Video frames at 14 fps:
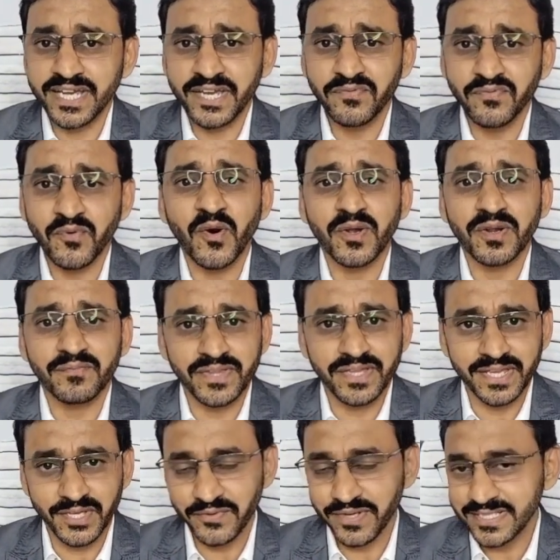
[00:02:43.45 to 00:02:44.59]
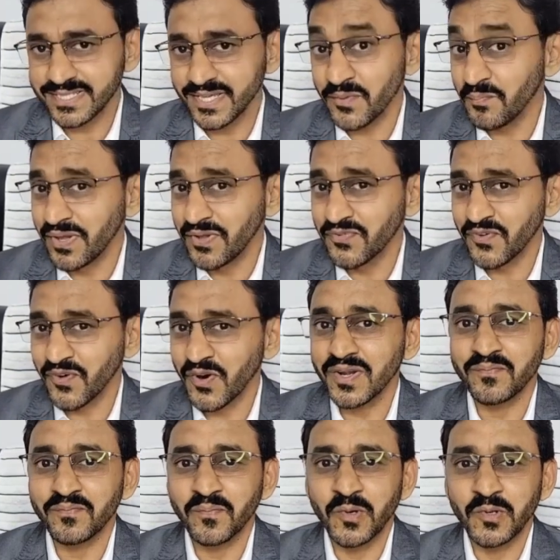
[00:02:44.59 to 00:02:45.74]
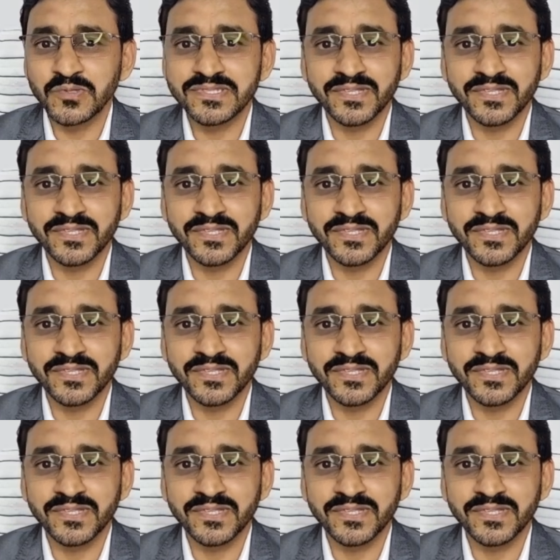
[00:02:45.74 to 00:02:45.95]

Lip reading: A for airways, B for bone,